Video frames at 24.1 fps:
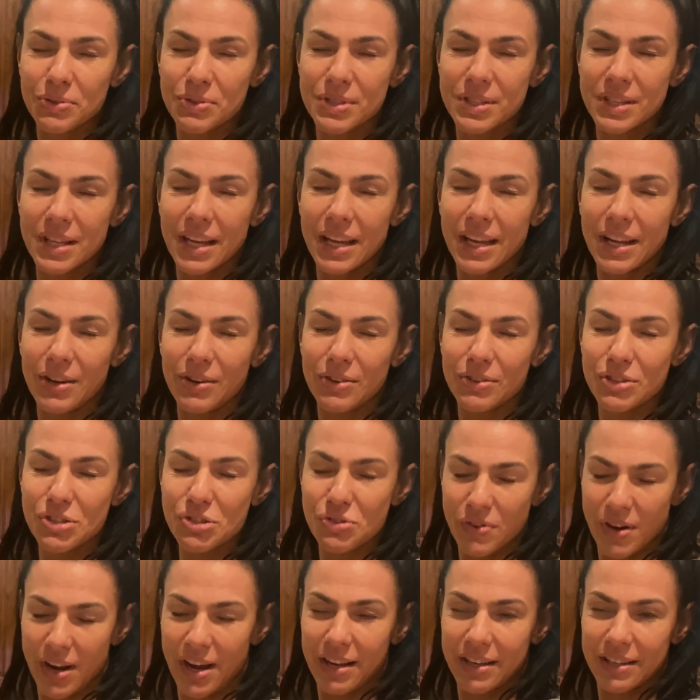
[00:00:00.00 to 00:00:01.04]
stay on
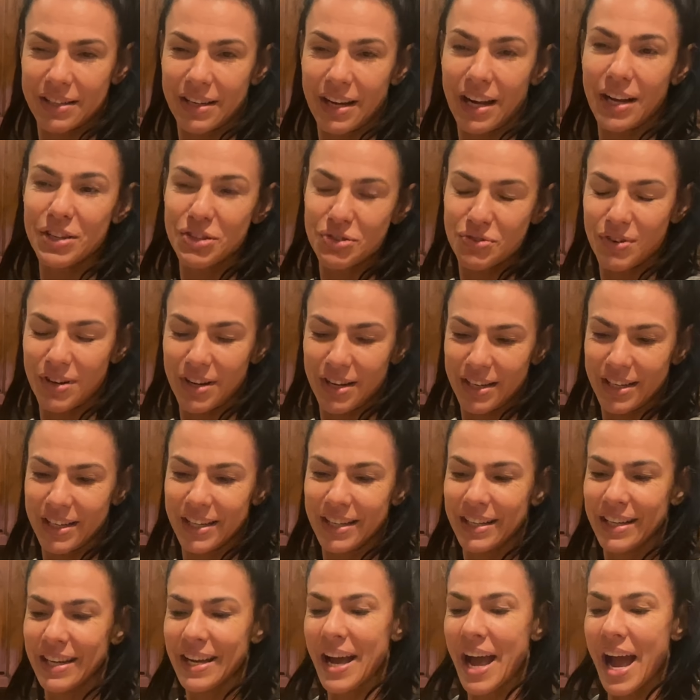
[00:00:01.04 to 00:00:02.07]
track. I try.
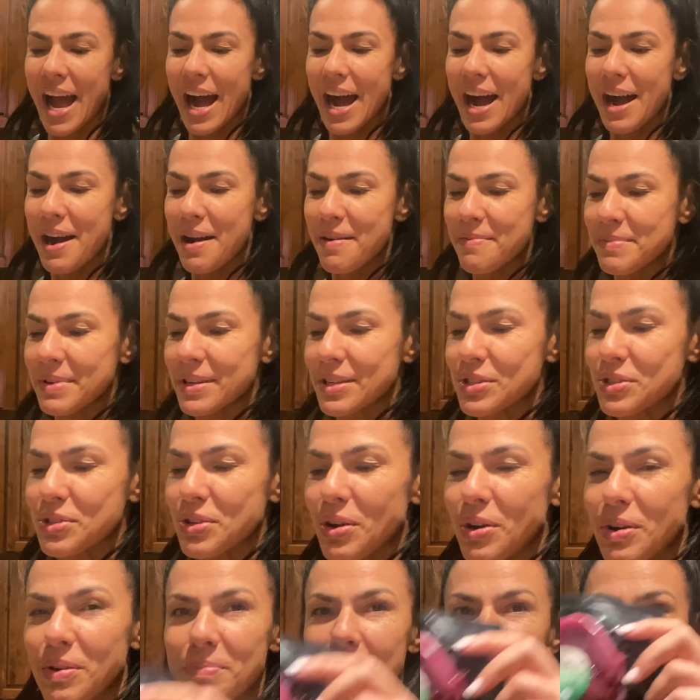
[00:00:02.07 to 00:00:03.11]
Um,
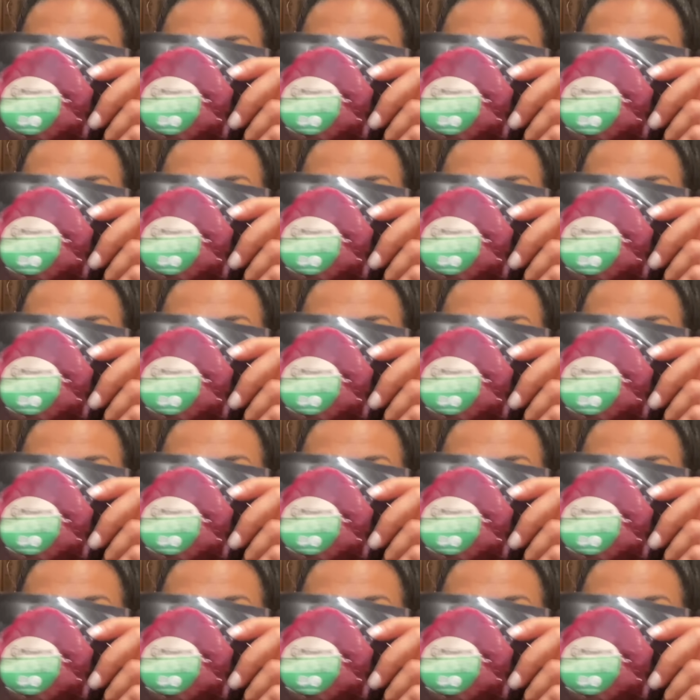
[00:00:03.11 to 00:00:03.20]
so